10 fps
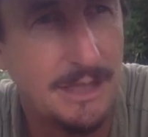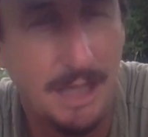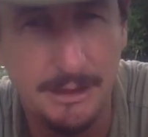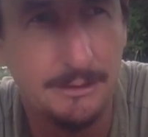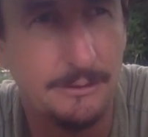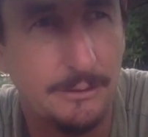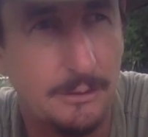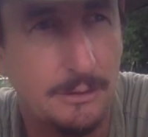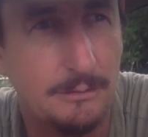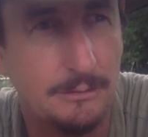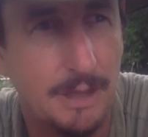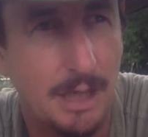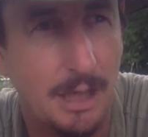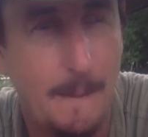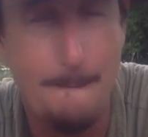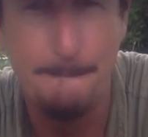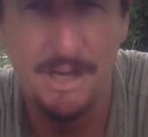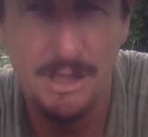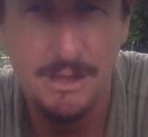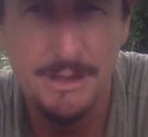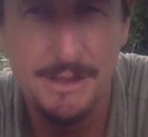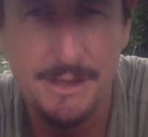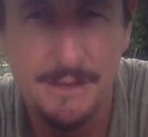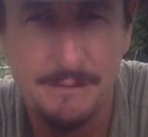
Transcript: cater for are burns,